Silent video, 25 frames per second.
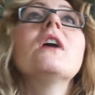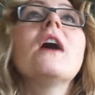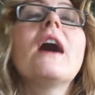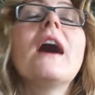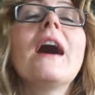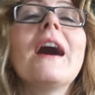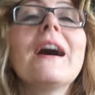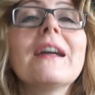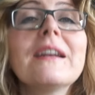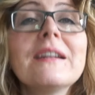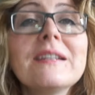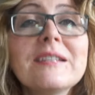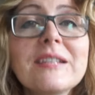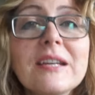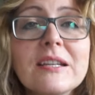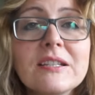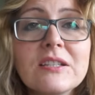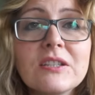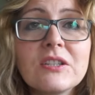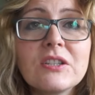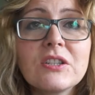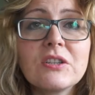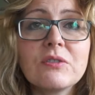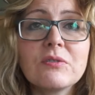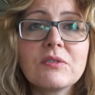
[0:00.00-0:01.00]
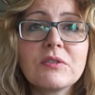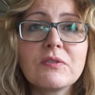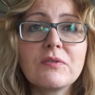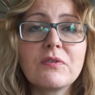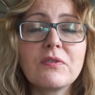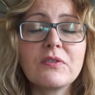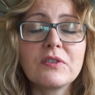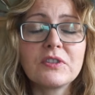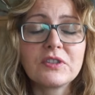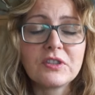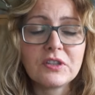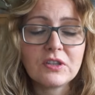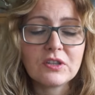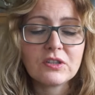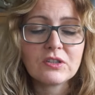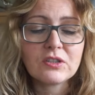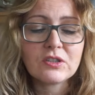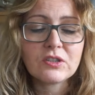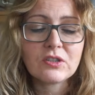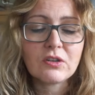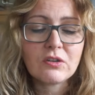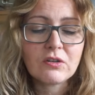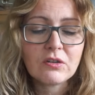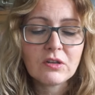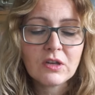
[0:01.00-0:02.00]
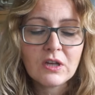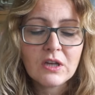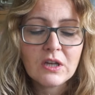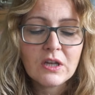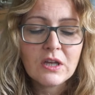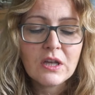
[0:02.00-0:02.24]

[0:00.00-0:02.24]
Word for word: Had intended to use it for a certain sock,